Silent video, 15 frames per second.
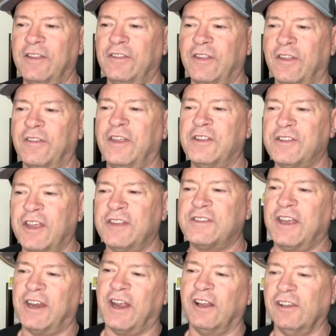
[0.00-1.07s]
it's it's
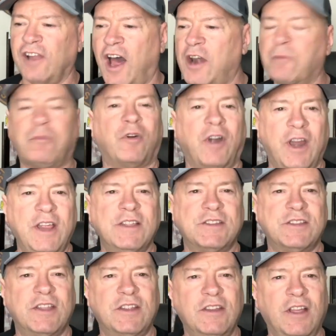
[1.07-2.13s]
getting a lot of
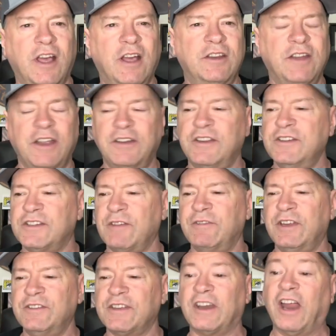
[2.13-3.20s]
praise. Uh,
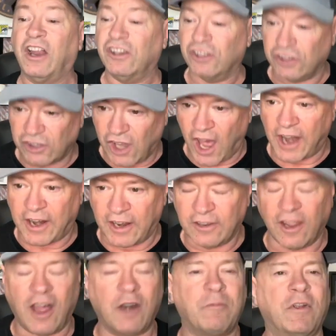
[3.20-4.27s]
1917's getting a lot and a
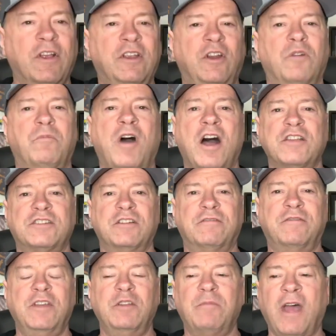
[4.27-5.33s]
lot of you know positive
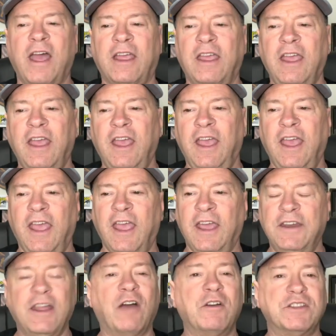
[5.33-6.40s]
feedback,
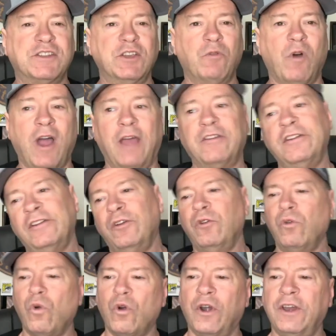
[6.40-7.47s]
and now I see why. I was a
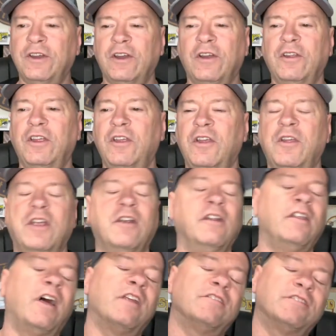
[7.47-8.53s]
little worried, you know. You, you, hear a
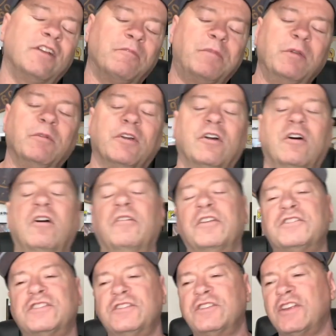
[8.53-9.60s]
lot of stuff. People go, "Oh,
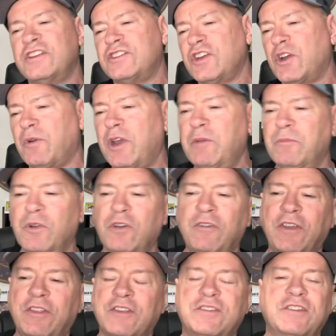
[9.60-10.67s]
this is such a great
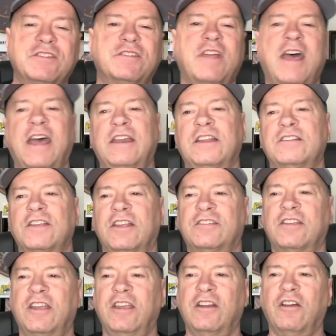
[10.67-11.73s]
movie. This is that." It's
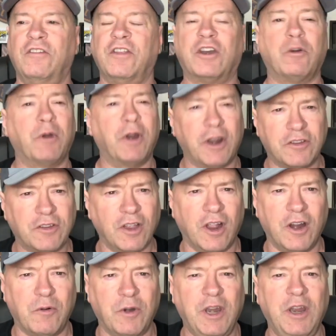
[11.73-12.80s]
it's you know, and the critics
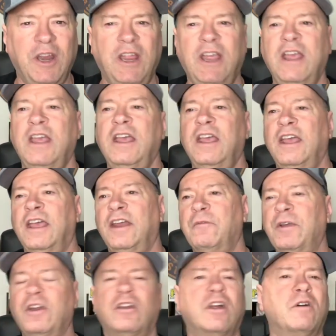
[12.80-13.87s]
agree, and
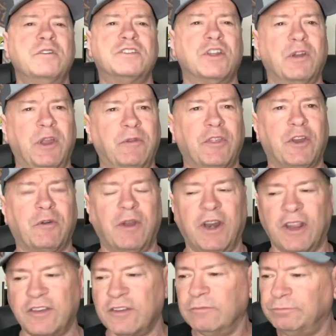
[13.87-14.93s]
we don't always agree with the
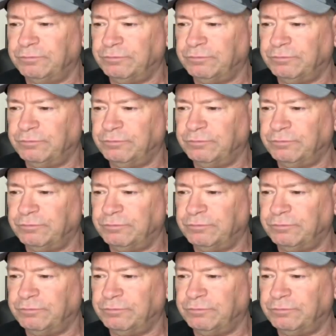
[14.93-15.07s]
critics,